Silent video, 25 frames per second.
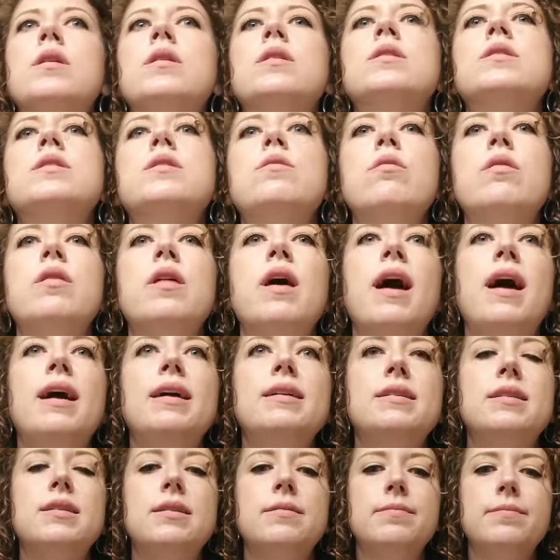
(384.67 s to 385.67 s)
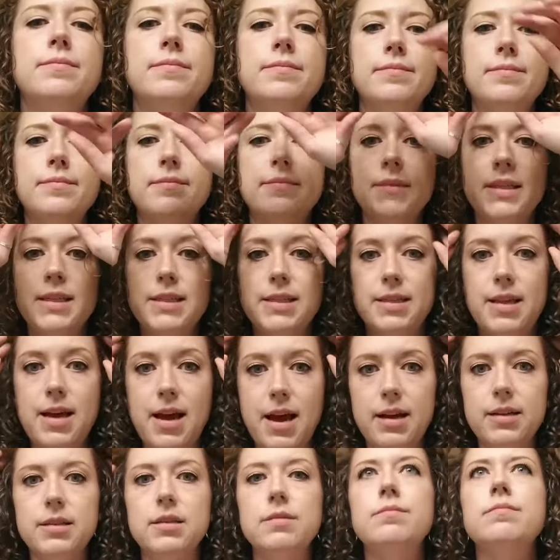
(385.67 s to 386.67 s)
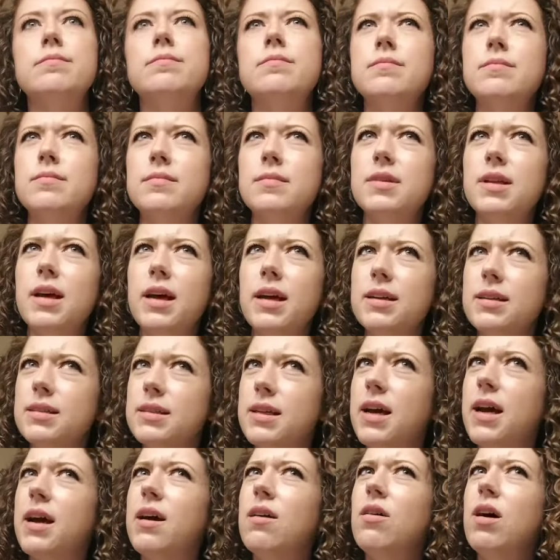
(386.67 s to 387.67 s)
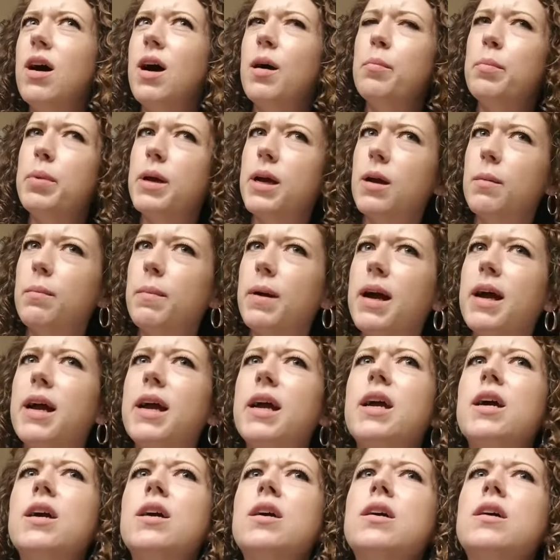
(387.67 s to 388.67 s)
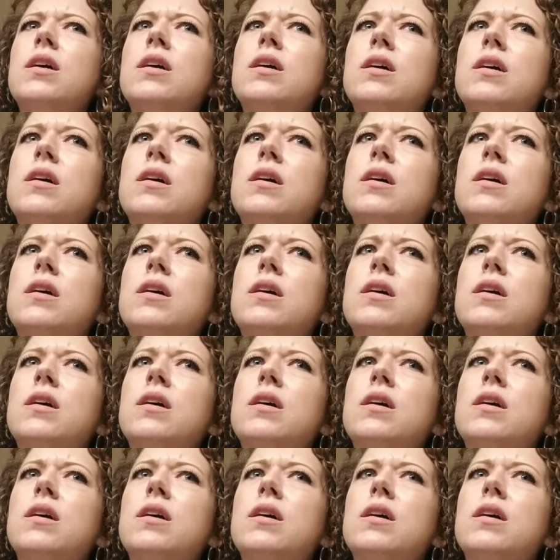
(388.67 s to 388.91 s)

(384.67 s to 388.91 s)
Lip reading: So that is that. That is how I pick my hair.